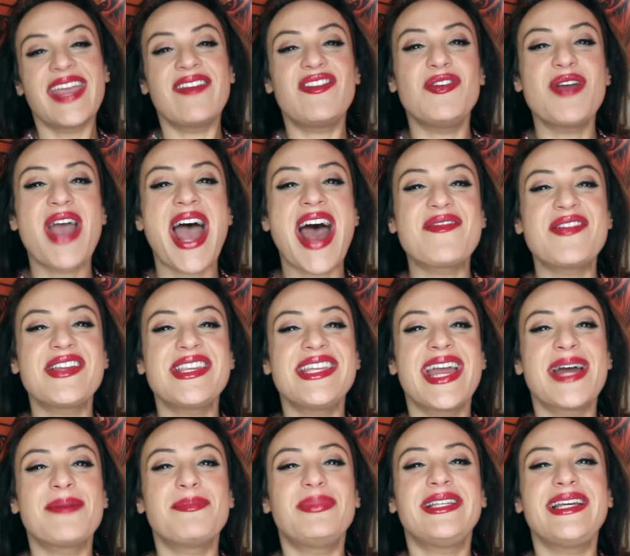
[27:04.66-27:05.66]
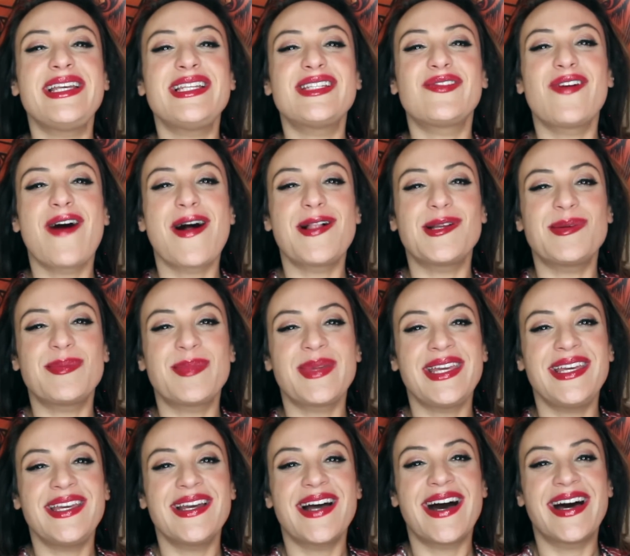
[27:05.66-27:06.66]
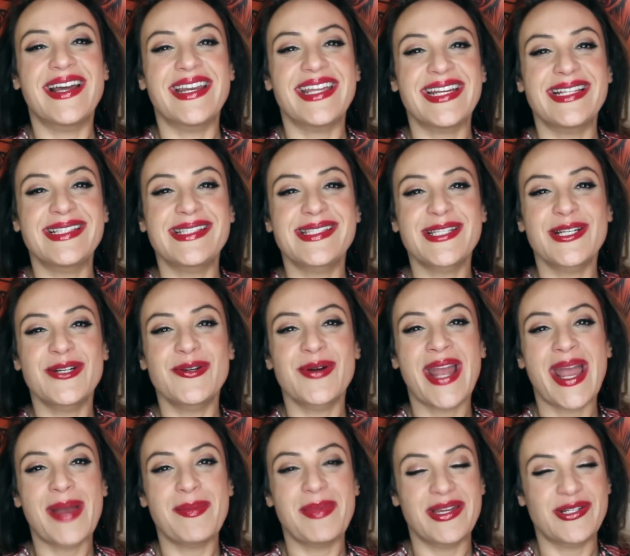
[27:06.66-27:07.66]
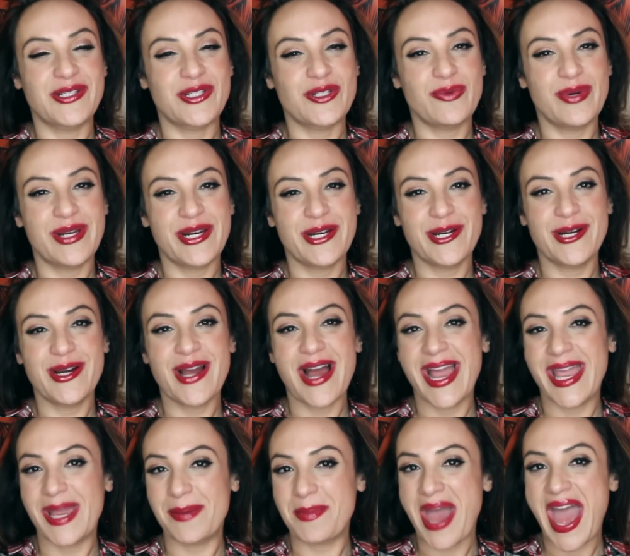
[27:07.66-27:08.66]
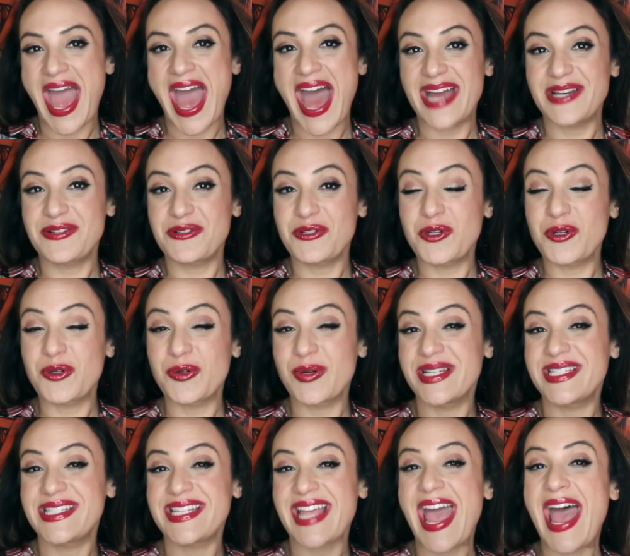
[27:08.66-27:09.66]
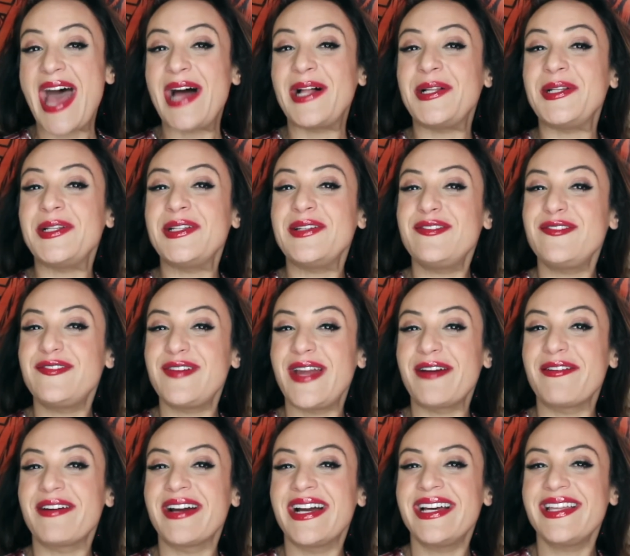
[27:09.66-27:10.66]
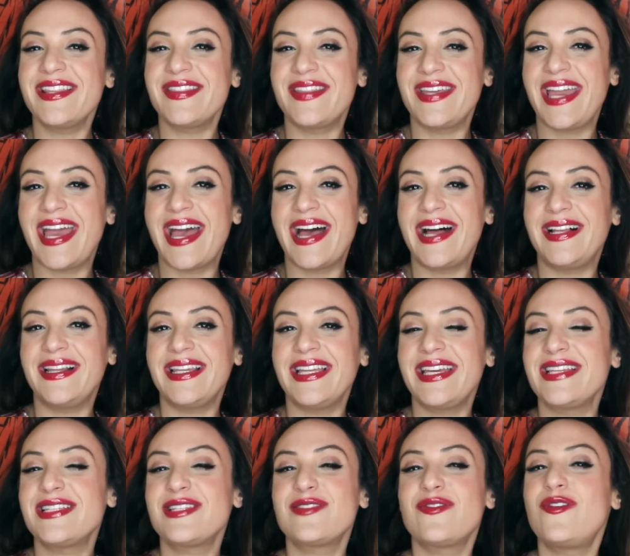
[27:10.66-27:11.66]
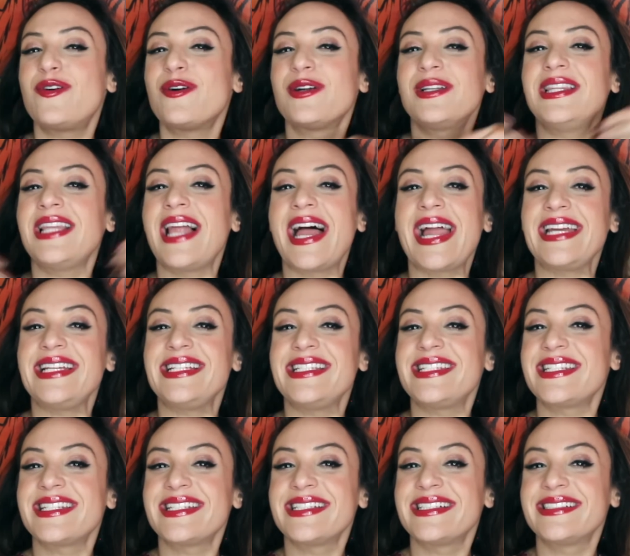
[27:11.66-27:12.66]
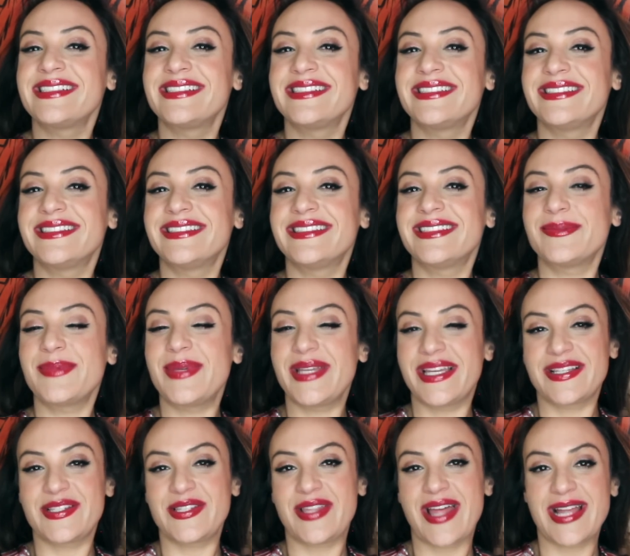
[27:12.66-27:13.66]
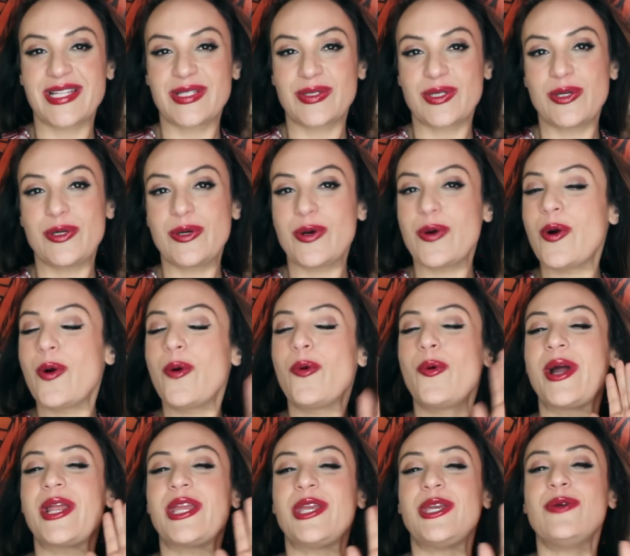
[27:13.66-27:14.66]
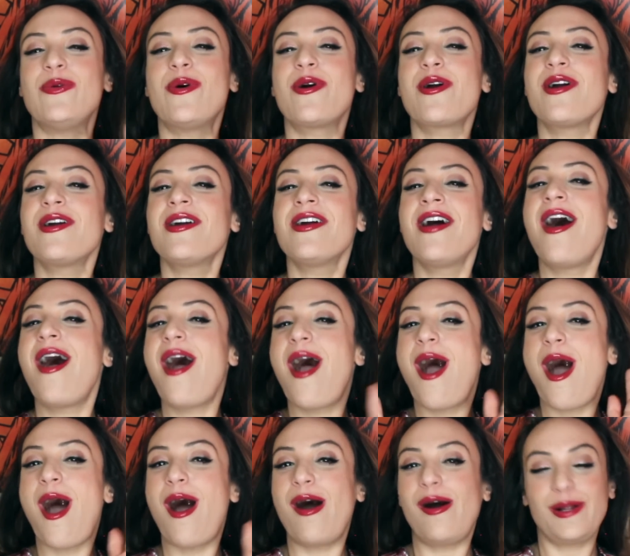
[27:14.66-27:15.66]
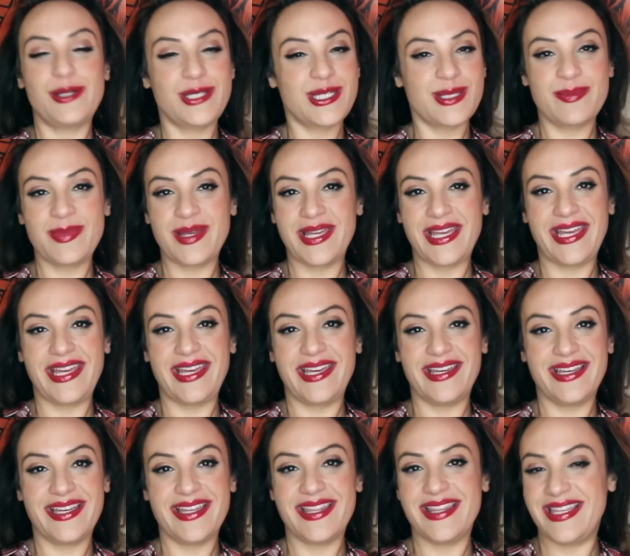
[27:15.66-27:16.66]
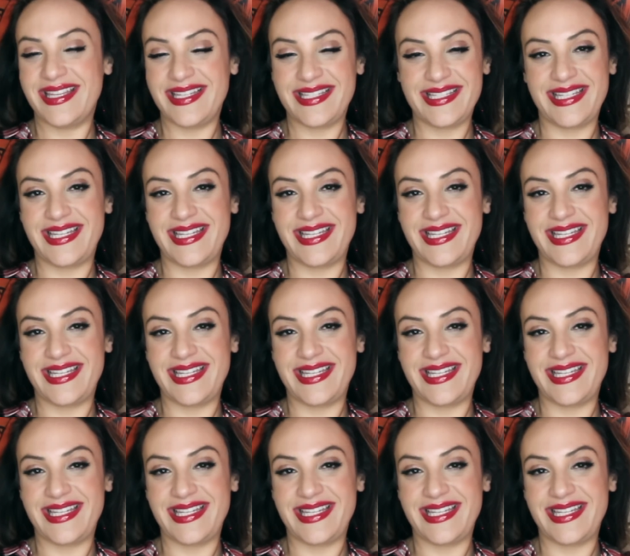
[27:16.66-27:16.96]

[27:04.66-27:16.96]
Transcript: If you haven't yet, please follow me on Instagram and Twitter. I am at Chris L. Farah. The L is for light, because that's what you are all to me this